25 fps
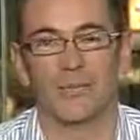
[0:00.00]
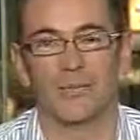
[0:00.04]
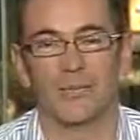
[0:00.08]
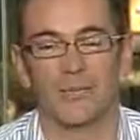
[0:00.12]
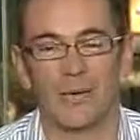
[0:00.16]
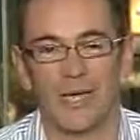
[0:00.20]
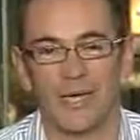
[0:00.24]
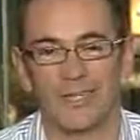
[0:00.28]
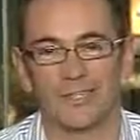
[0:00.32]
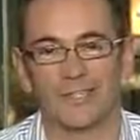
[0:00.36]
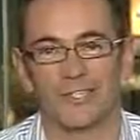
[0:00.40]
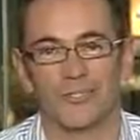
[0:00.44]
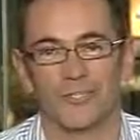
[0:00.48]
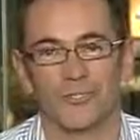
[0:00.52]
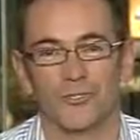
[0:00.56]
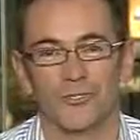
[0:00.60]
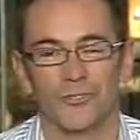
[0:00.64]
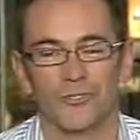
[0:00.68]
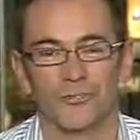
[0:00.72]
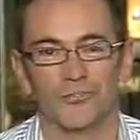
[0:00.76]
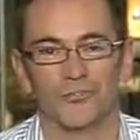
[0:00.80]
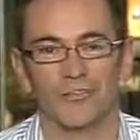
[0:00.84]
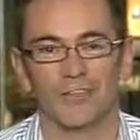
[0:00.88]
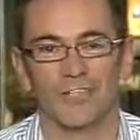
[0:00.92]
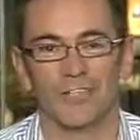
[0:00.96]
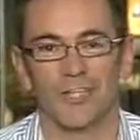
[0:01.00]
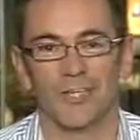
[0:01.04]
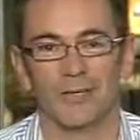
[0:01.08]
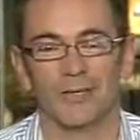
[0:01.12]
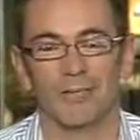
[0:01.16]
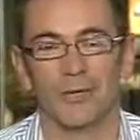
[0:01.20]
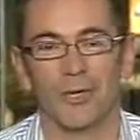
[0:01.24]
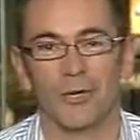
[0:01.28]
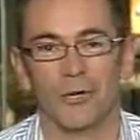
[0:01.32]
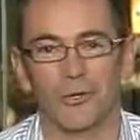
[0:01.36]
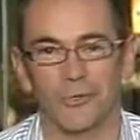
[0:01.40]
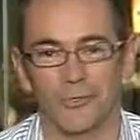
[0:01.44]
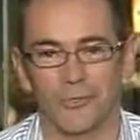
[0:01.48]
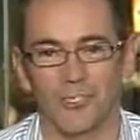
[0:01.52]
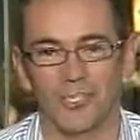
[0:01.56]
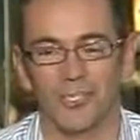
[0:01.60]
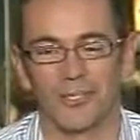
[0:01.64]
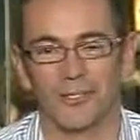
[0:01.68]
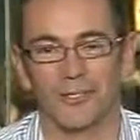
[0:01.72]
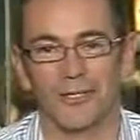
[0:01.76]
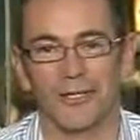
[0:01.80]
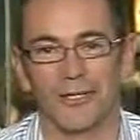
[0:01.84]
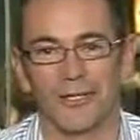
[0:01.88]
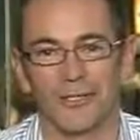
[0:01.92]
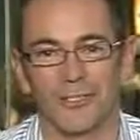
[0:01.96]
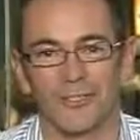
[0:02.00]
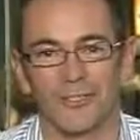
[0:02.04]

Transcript: Back to usual for them, losing in